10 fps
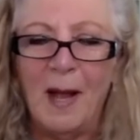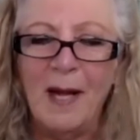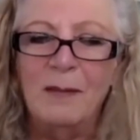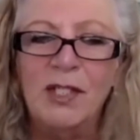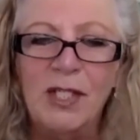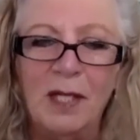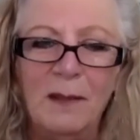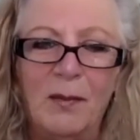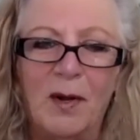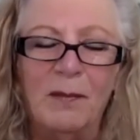is Shelly
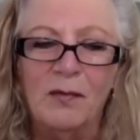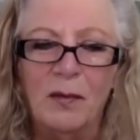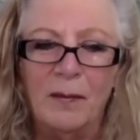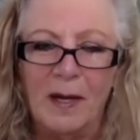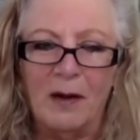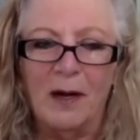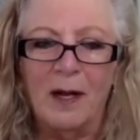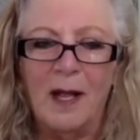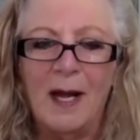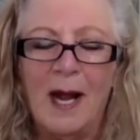Berman-Rubera,
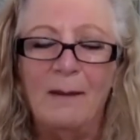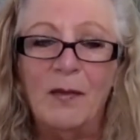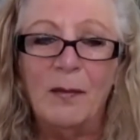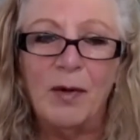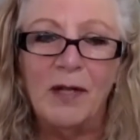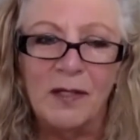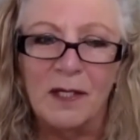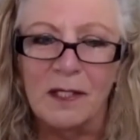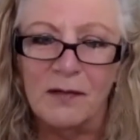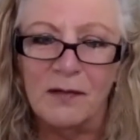and I'm the
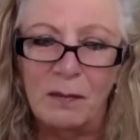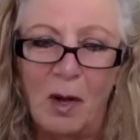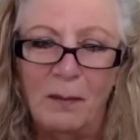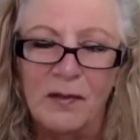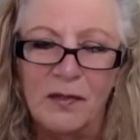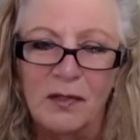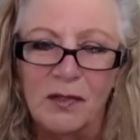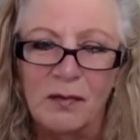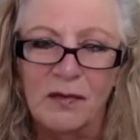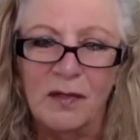president of Small Business
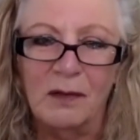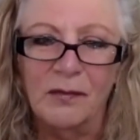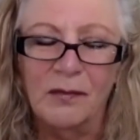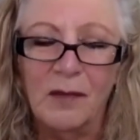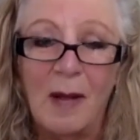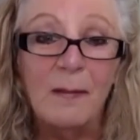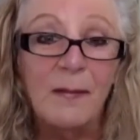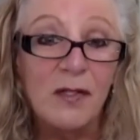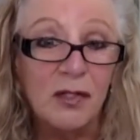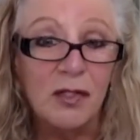Results. I'm a
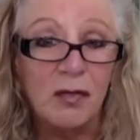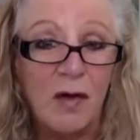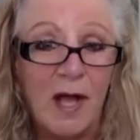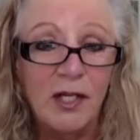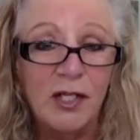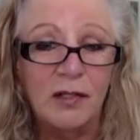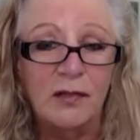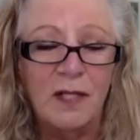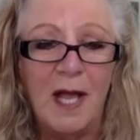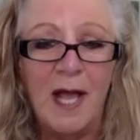business
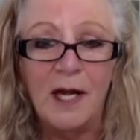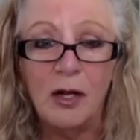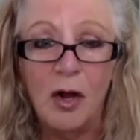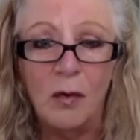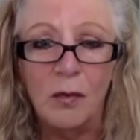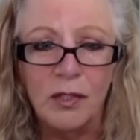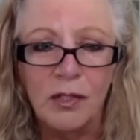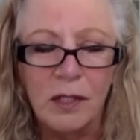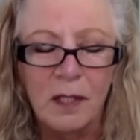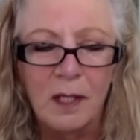strategist and a
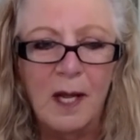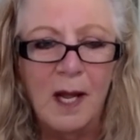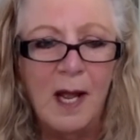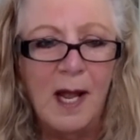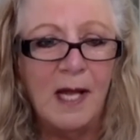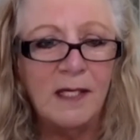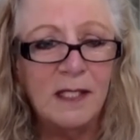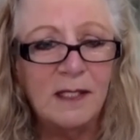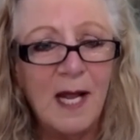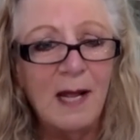coach. And
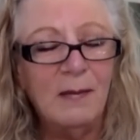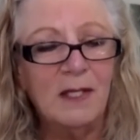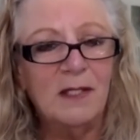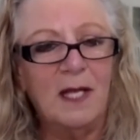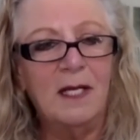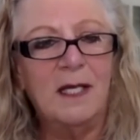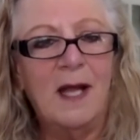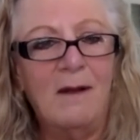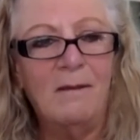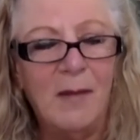today I'm excited to
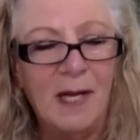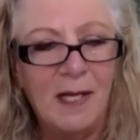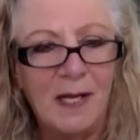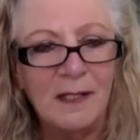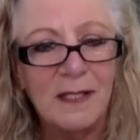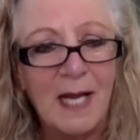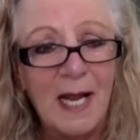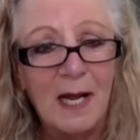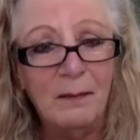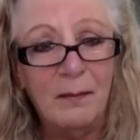have my guest,
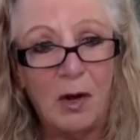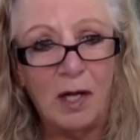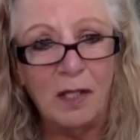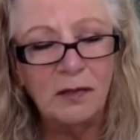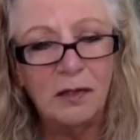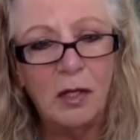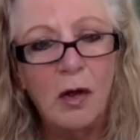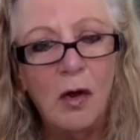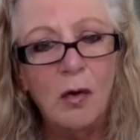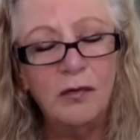Bost,
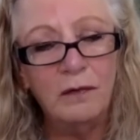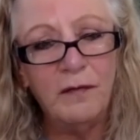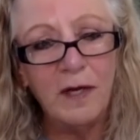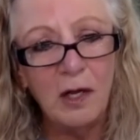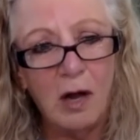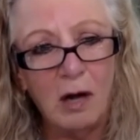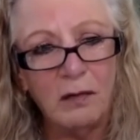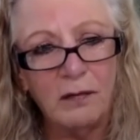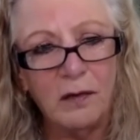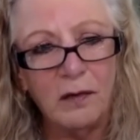who's a
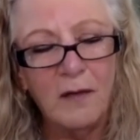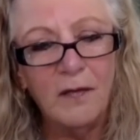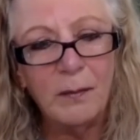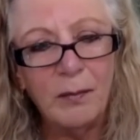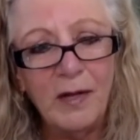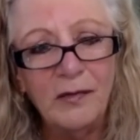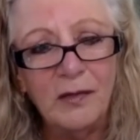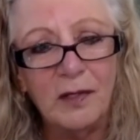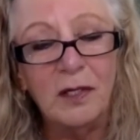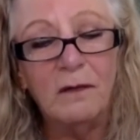videographer and the
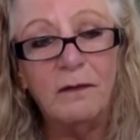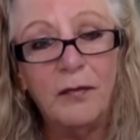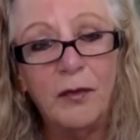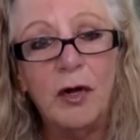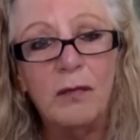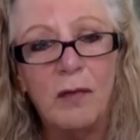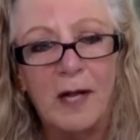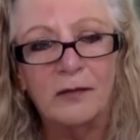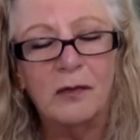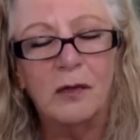president of Third
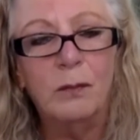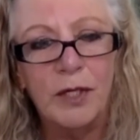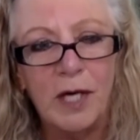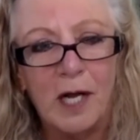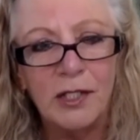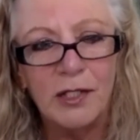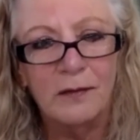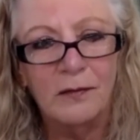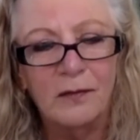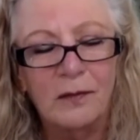Rascal
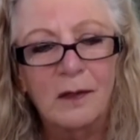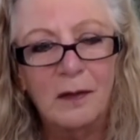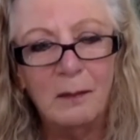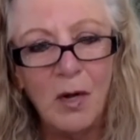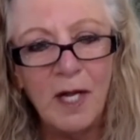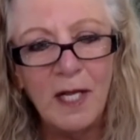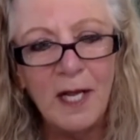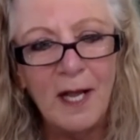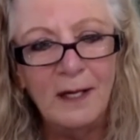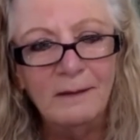Productions. Good morning,
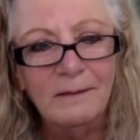Ann.